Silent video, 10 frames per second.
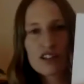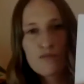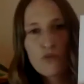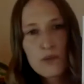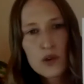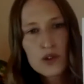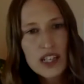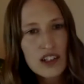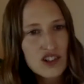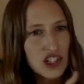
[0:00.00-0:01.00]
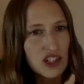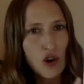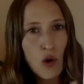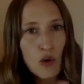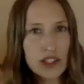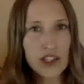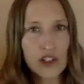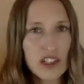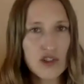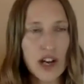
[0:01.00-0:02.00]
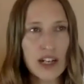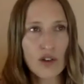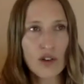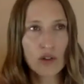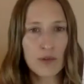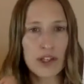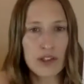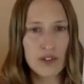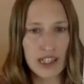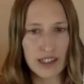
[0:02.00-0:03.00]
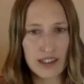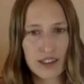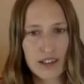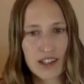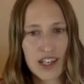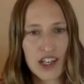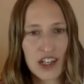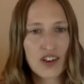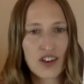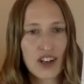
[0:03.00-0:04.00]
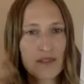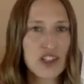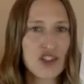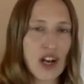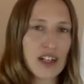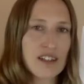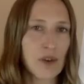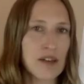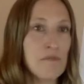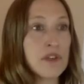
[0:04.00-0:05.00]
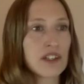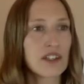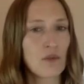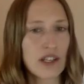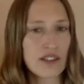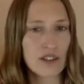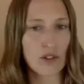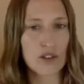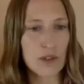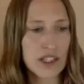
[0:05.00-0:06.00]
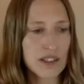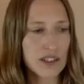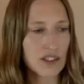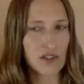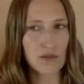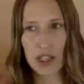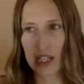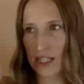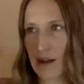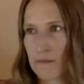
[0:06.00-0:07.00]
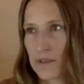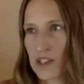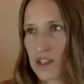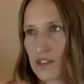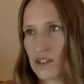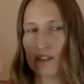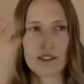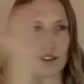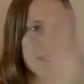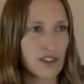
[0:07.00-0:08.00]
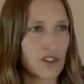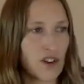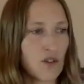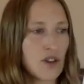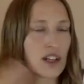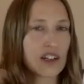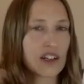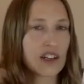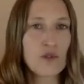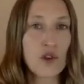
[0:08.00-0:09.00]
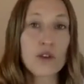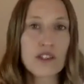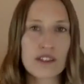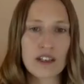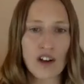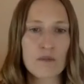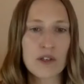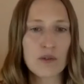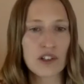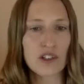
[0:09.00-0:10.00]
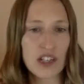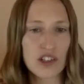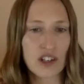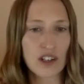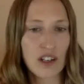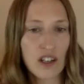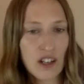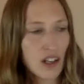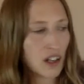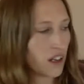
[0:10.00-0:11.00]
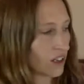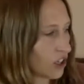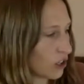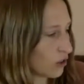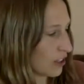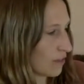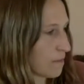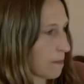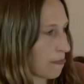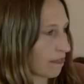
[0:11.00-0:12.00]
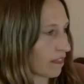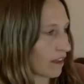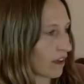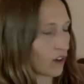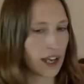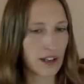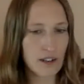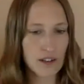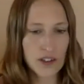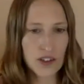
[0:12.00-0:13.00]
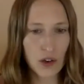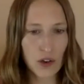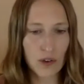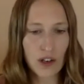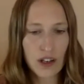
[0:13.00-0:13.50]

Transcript: more potent energy. You're going to attract only what you need. You're not going to be distracted by a million ways to grow your business because you'll be like, yep, this is yes, this is no, because you know what's in harmony with your nature. Cool. Okay, so